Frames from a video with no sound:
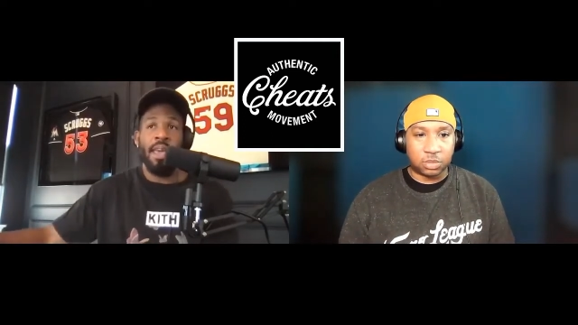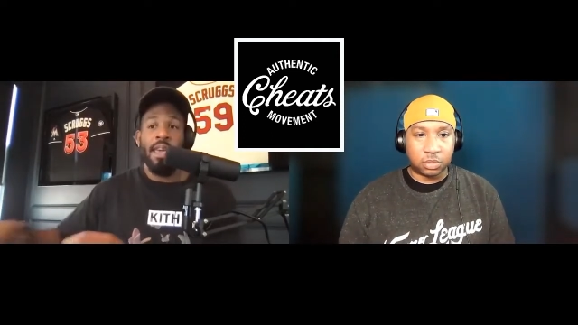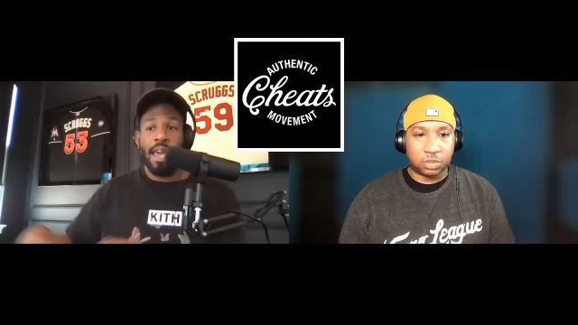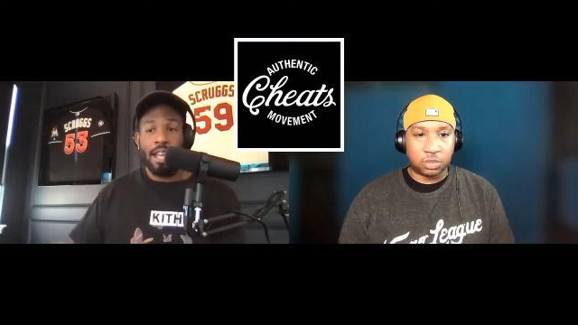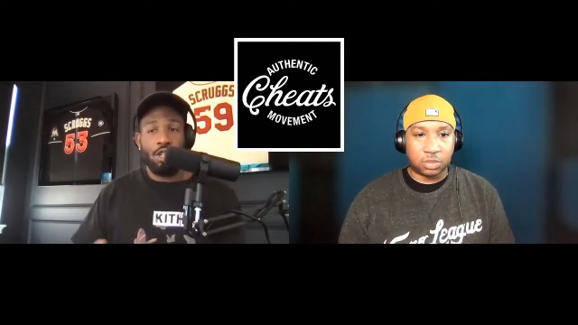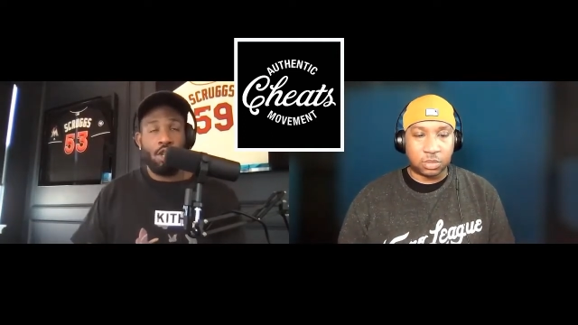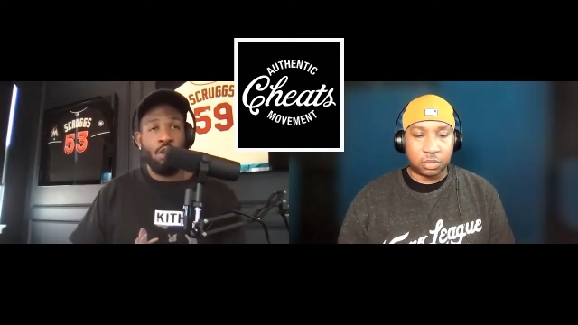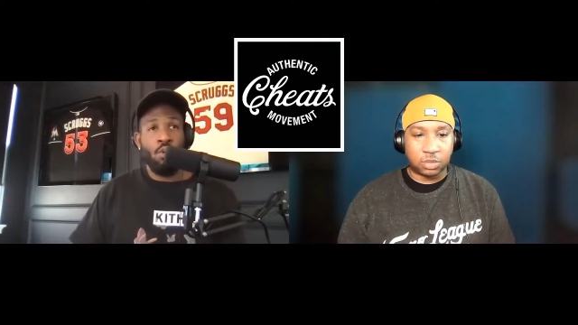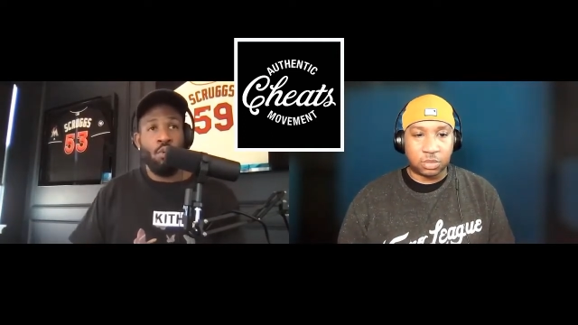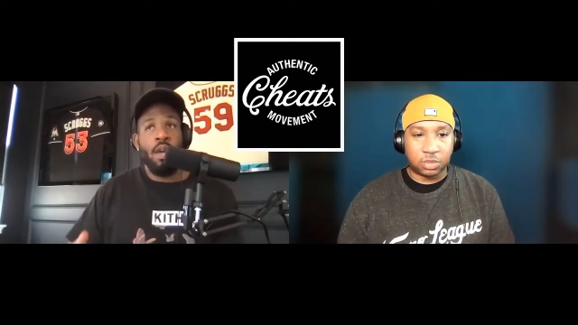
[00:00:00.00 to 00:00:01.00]
Speaker 1: And
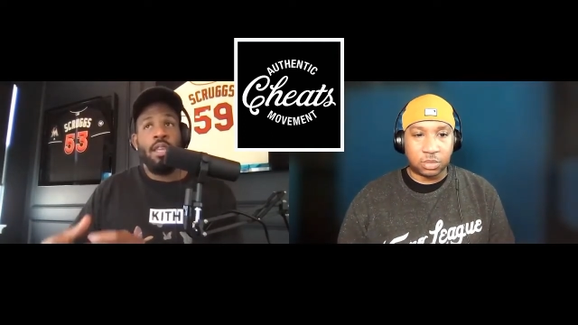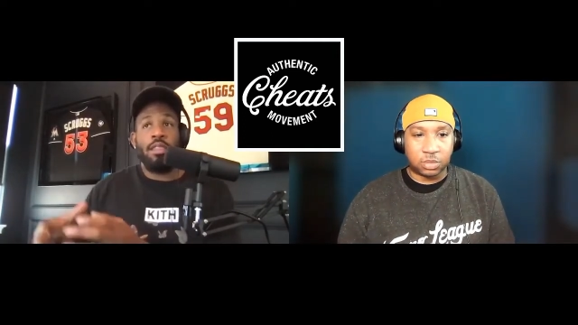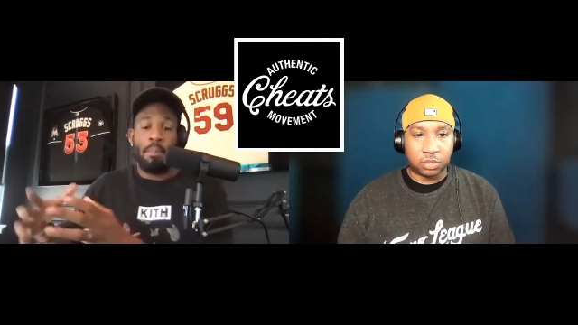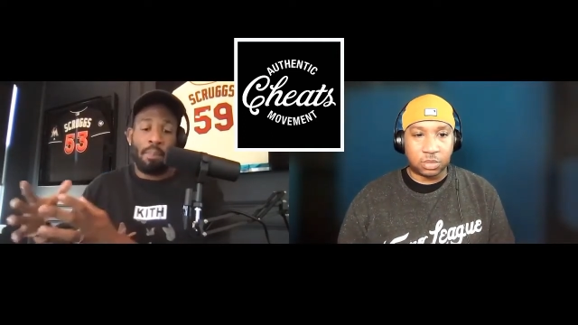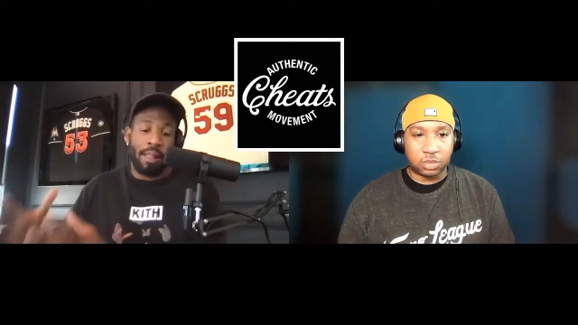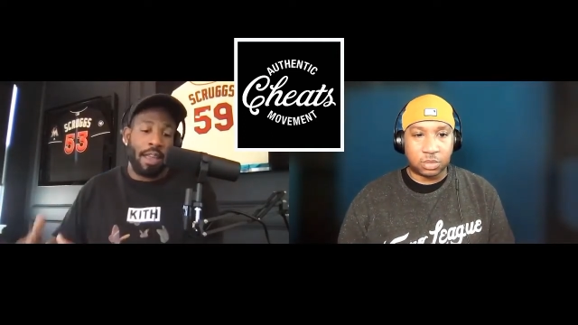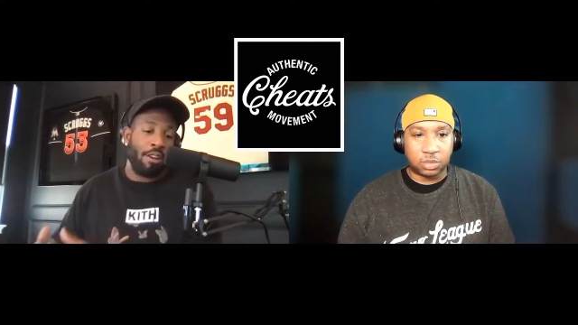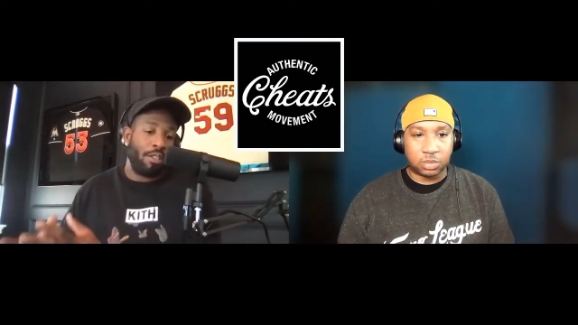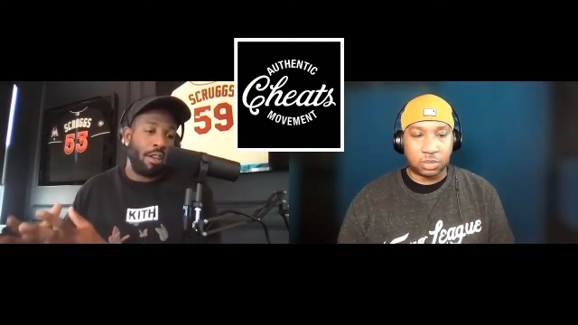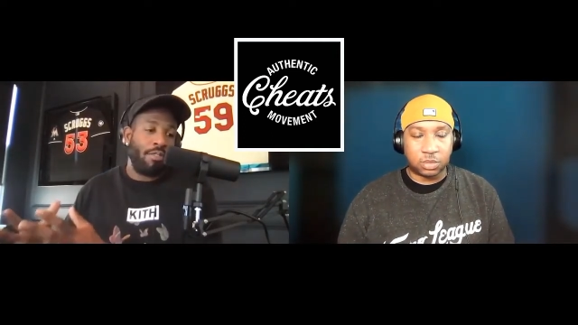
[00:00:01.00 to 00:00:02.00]
two, the players
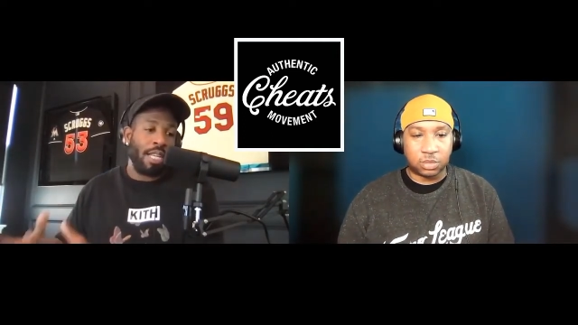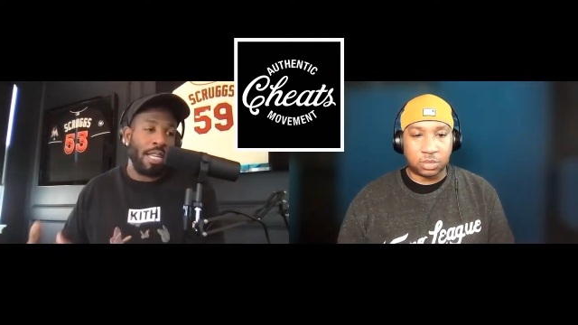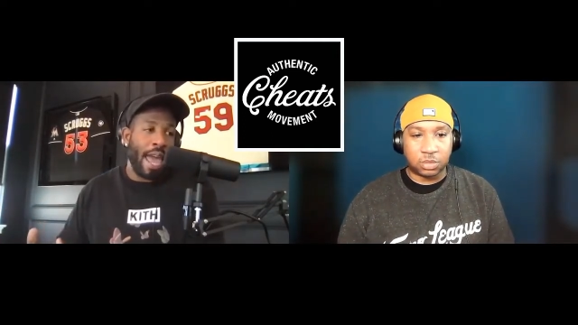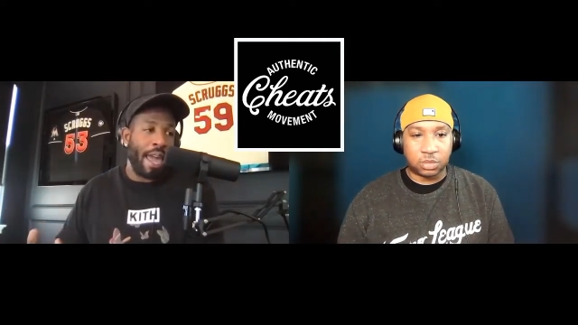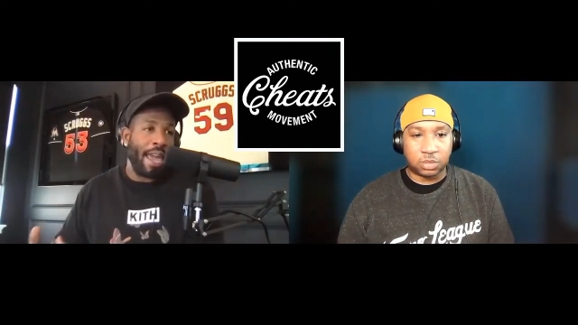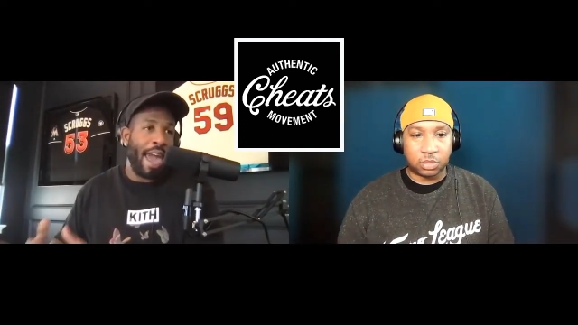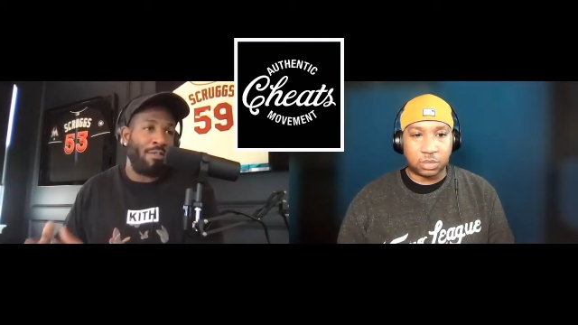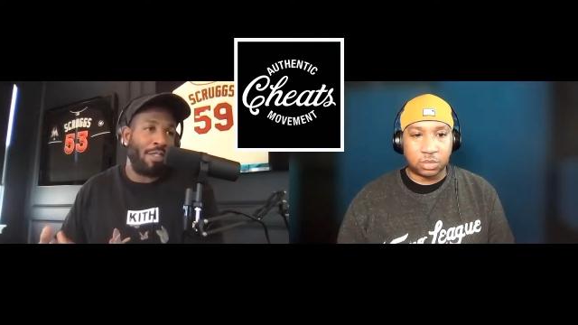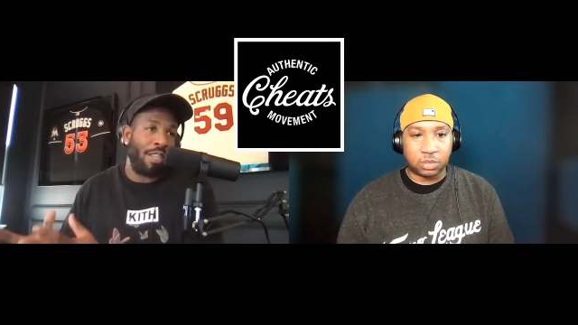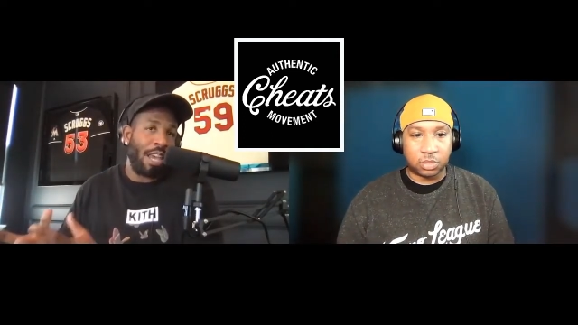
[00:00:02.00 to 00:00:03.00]
of today have to
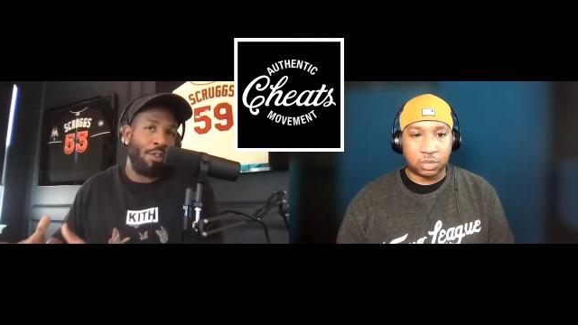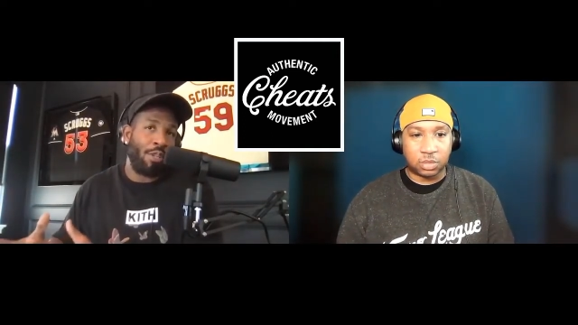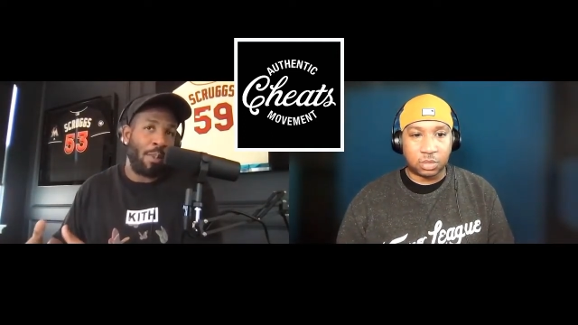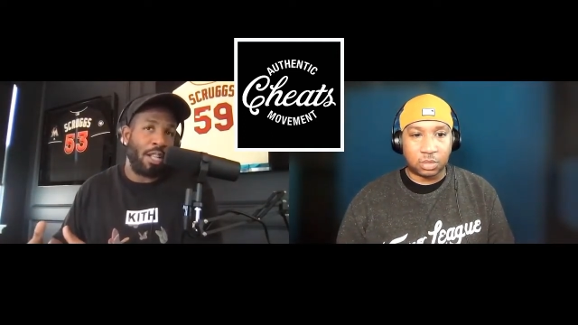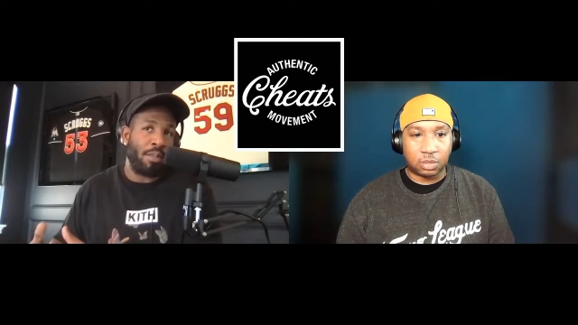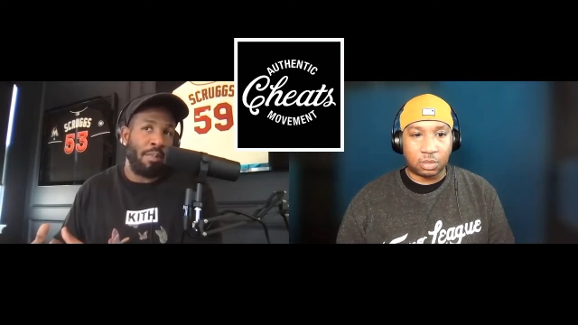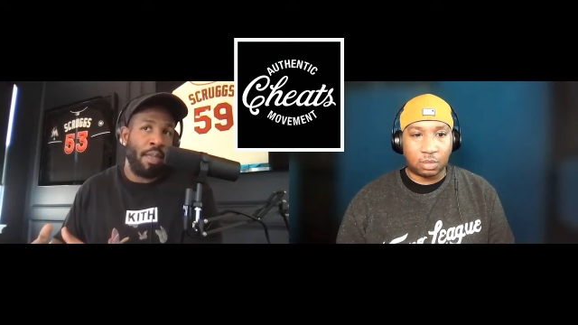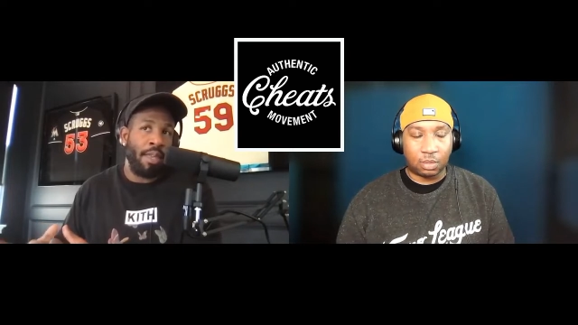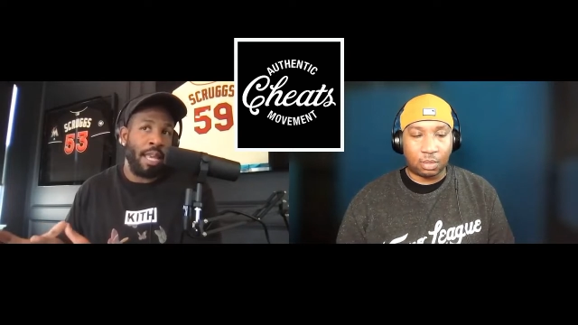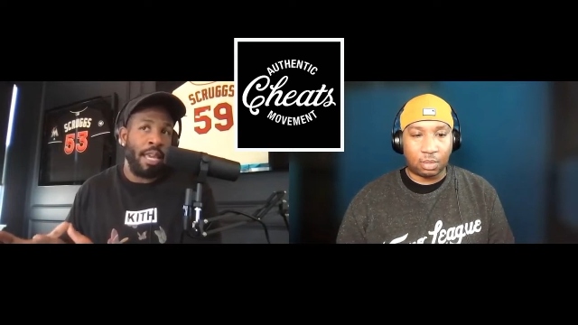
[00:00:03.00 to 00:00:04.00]
take
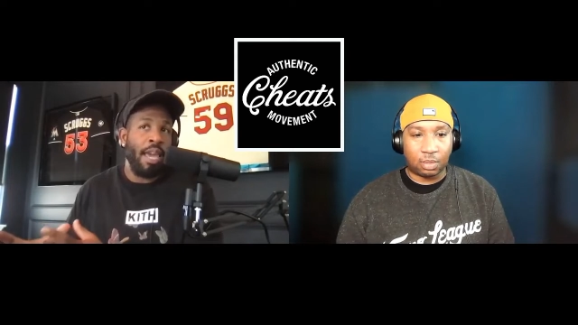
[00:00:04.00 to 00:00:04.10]
responsibility